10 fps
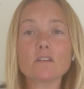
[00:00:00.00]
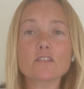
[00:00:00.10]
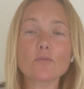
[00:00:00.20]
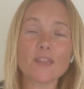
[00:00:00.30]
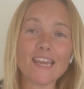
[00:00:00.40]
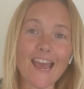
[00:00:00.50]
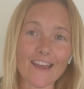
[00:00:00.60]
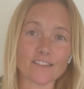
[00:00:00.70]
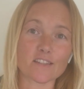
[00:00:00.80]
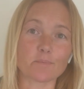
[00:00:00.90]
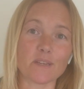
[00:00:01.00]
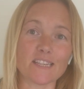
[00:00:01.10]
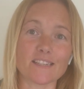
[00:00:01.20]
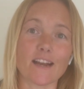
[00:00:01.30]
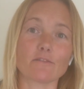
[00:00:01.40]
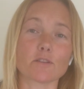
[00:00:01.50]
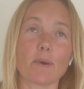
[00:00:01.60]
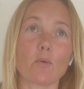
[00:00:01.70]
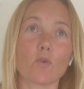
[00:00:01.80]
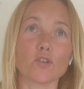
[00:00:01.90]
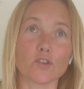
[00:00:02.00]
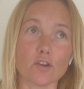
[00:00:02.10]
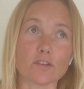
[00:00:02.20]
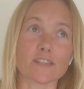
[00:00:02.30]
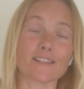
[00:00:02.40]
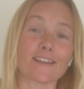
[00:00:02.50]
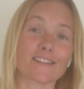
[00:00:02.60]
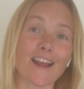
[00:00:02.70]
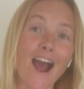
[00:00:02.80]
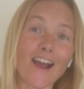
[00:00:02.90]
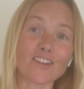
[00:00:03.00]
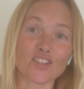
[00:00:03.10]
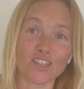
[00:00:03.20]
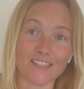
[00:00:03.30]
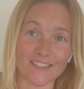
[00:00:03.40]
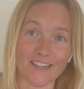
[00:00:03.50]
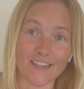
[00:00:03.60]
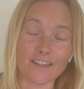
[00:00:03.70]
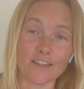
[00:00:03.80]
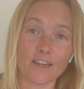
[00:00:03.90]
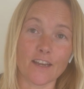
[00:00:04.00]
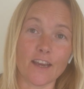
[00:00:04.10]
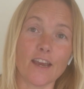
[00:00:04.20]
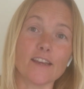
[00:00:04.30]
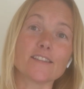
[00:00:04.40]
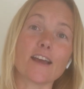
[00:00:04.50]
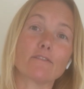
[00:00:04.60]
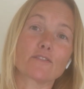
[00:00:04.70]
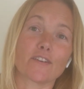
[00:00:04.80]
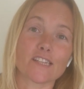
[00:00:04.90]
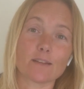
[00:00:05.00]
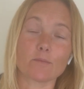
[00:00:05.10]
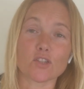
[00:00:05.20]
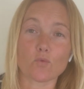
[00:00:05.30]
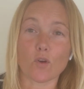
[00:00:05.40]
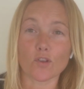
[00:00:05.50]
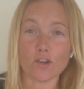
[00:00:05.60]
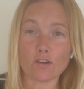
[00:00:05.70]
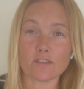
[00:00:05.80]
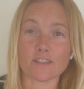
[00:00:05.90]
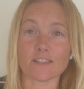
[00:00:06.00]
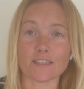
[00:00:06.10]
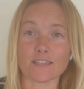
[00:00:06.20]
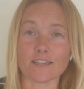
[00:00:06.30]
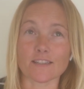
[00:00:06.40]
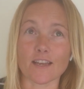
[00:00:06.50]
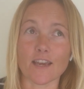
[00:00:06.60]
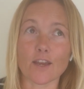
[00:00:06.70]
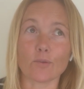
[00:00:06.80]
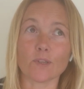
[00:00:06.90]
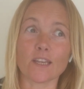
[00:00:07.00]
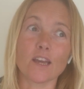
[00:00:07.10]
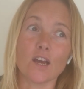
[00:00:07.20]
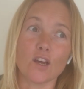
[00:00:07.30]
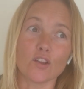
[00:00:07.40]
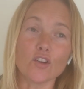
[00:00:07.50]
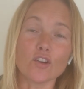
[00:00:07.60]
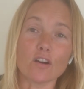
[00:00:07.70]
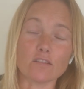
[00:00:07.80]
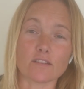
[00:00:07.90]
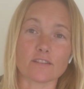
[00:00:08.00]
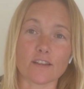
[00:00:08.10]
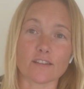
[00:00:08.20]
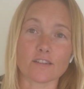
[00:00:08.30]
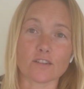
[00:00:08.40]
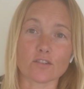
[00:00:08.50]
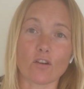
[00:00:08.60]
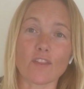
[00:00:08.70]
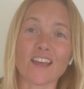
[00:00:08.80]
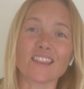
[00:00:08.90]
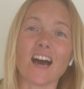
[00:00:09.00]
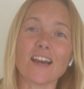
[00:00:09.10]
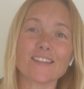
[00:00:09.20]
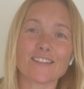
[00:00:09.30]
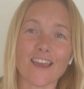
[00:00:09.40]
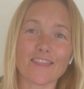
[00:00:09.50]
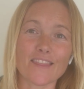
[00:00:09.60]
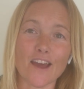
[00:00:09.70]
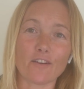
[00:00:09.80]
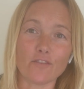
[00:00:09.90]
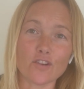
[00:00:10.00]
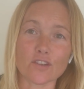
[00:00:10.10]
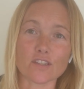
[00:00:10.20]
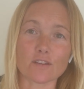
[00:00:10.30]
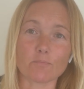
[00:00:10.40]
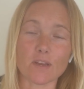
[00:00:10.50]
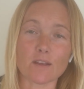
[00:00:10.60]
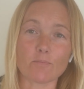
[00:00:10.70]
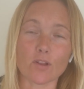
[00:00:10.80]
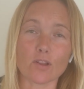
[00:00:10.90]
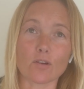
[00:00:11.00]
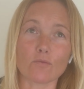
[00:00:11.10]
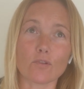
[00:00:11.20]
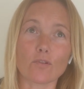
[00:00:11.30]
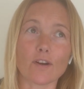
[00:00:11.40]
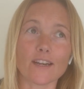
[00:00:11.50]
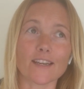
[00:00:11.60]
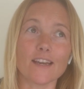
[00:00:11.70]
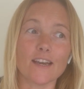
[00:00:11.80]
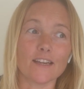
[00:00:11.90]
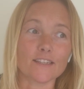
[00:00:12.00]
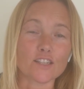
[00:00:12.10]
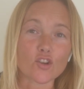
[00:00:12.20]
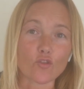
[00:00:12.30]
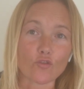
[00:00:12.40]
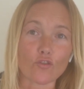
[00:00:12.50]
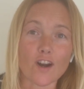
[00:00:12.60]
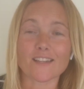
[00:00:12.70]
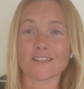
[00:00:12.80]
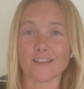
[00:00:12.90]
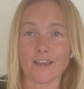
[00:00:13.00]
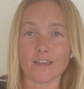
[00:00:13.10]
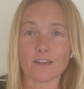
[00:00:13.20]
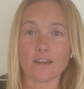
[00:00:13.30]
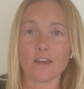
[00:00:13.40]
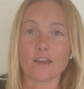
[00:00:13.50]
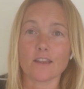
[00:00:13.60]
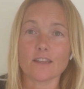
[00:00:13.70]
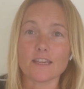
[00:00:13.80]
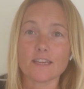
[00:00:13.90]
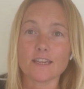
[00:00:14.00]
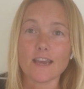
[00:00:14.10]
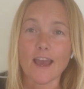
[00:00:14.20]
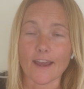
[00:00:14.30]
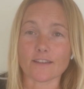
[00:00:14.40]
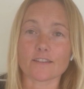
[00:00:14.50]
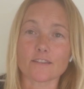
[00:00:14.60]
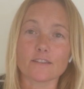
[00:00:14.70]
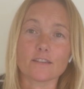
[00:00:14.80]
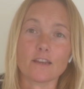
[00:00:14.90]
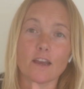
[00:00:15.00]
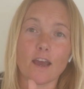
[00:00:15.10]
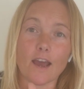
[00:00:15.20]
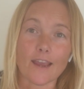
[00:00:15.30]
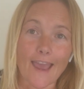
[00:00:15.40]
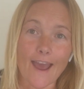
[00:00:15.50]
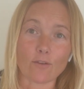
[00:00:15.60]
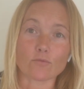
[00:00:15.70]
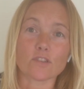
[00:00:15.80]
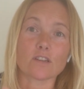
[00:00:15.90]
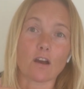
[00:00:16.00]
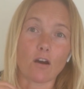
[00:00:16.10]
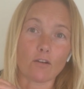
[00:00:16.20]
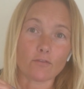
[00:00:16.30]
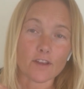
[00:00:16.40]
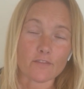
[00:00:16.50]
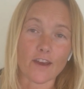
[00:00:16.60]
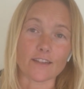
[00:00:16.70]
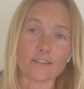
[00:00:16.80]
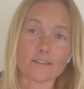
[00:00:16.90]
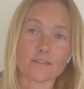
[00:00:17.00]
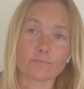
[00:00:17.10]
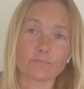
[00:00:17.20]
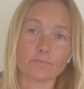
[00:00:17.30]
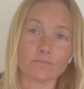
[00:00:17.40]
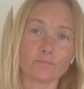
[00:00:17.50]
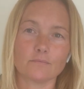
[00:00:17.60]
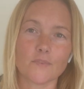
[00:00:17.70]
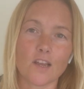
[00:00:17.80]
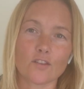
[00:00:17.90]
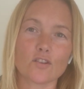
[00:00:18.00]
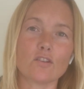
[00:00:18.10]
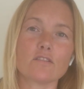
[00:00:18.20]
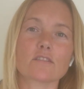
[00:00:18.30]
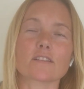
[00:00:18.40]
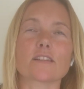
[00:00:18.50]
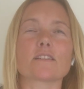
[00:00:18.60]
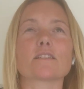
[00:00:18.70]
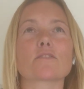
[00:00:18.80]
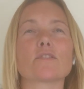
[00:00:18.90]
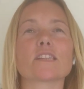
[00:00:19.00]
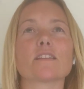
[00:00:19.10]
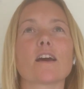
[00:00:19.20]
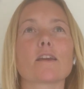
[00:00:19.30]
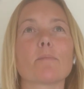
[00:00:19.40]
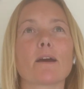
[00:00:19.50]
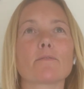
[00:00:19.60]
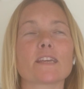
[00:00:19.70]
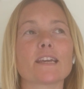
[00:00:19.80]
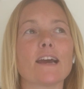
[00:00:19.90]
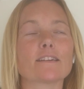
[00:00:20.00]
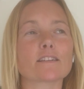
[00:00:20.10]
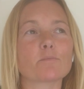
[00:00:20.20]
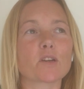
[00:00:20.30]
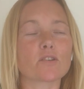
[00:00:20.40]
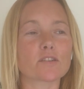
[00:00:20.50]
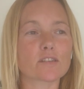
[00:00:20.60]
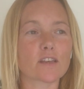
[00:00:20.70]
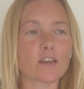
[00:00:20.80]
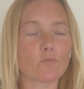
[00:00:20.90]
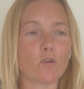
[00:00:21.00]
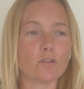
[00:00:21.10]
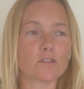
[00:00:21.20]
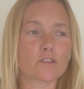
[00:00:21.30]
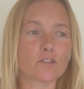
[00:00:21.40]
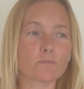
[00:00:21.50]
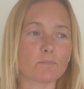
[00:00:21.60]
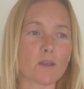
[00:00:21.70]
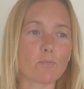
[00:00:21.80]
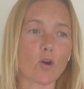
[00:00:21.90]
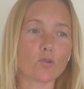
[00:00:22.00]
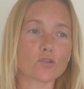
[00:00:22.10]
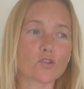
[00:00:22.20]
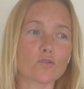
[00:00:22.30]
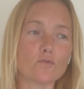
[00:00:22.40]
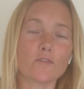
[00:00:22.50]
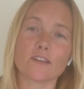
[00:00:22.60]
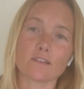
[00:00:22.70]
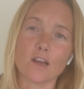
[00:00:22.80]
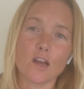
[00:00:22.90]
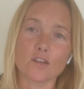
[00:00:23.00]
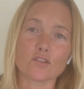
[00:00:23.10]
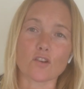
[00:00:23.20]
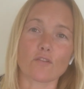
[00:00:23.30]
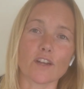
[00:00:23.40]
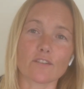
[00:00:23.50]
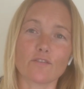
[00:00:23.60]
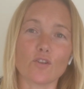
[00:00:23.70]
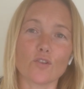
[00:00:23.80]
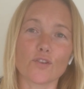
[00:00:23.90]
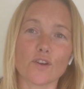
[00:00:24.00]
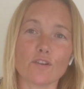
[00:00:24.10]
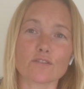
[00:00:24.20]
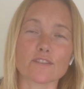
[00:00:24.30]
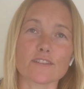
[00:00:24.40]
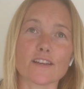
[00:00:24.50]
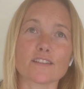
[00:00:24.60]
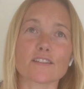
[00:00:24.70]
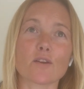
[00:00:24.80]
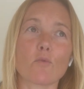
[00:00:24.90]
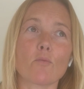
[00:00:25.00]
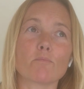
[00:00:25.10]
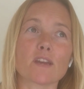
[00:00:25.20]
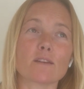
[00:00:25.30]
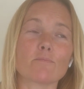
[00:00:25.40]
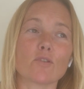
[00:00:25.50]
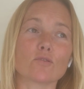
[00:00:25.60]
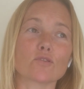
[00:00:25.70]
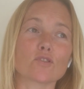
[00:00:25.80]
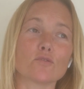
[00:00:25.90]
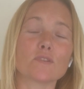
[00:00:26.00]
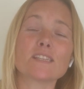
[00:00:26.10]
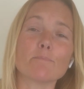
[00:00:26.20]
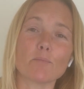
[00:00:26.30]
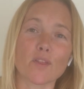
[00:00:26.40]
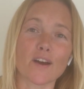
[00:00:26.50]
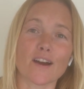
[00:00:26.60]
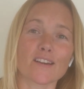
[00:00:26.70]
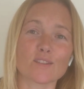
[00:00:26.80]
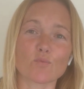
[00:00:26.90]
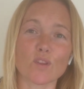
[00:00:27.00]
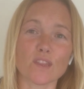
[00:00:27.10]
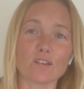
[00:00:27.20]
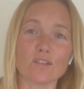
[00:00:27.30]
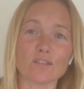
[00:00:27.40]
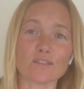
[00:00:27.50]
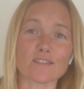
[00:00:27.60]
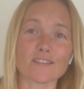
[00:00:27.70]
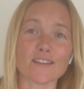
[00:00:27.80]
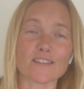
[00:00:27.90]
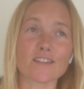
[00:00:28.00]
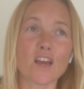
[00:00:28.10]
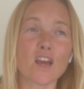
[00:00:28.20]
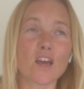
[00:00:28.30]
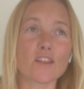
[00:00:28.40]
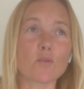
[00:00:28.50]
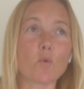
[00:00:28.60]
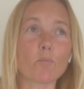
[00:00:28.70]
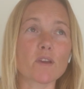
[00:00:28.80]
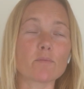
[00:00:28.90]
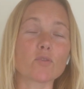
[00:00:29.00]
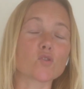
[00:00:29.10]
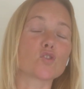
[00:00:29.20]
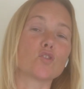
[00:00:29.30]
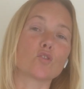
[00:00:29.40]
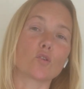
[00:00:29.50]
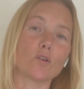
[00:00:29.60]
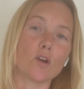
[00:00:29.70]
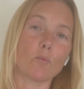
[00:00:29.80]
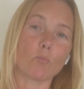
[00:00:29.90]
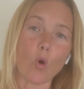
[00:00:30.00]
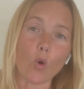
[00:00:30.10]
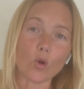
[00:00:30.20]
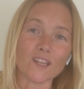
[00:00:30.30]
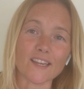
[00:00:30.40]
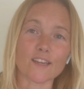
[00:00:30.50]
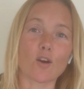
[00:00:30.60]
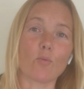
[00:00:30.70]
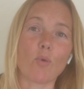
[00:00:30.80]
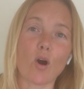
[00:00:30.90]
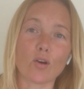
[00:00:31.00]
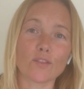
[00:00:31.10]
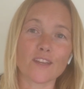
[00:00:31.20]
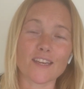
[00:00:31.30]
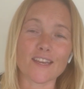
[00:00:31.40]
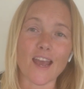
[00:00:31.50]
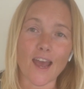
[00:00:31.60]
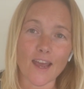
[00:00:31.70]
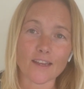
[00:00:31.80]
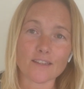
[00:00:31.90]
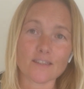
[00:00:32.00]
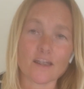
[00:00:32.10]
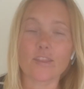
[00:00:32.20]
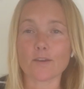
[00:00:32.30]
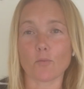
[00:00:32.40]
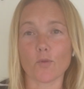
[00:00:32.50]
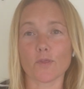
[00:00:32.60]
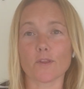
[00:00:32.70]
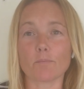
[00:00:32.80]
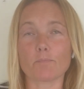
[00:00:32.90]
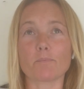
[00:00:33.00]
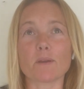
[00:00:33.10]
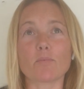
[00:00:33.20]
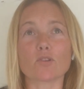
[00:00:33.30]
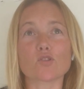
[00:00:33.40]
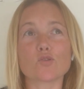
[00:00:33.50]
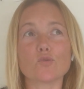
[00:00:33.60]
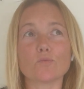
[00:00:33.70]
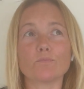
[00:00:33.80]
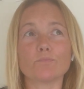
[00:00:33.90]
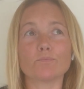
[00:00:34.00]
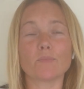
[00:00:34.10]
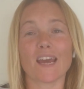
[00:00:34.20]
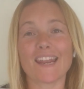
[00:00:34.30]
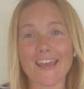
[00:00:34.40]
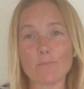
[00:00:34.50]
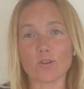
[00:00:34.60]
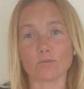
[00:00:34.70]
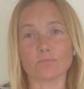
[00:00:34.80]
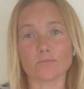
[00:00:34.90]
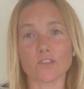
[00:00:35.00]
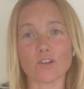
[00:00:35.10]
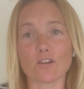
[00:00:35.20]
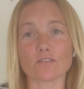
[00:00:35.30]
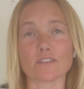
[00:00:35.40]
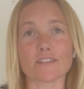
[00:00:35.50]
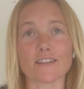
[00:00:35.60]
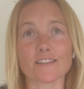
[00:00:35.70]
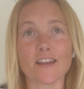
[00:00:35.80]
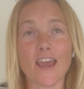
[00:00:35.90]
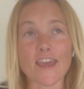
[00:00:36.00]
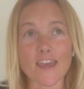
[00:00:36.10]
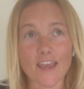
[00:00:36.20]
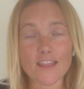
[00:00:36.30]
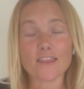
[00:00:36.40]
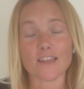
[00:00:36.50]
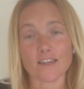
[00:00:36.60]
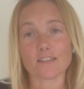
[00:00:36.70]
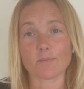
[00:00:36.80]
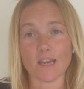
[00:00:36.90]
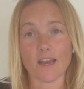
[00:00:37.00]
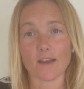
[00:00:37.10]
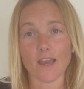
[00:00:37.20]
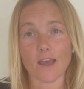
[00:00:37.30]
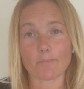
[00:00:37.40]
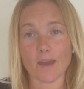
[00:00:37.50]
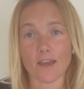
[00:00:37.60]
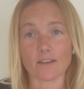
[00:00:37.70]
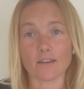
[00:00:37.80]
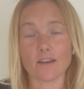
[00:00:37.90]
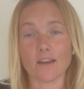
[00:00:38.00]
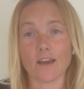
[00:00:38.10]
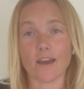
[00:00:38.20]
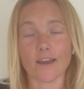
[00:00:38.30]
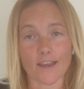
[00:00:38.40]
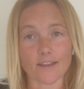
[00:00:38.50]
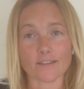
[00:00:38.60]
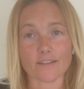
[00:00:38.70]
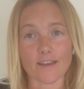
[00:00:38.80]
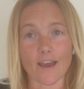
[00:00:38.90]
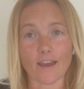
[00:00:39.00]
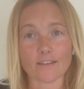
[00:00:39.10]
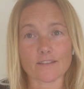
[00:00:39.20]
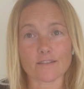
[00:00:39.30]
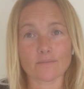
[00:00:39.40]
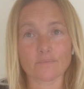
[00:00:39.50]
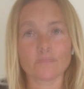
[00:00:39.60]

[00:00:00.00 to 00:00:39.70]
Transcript: So when the ex speaks out about what the narcissist actually did, it sounds very similar to what the narcissist is saying, only the narcissist has got their lies in there first, and people are already discrediting the ex's account of events. The narcissist is going to lie about the ex because they want people to feel sorry for the narcissist. They want people to sympathise with the narcissist. They want people to look poorly upon the ex, and they want the people to enable the narcissist in their S M I C campaign against the ex.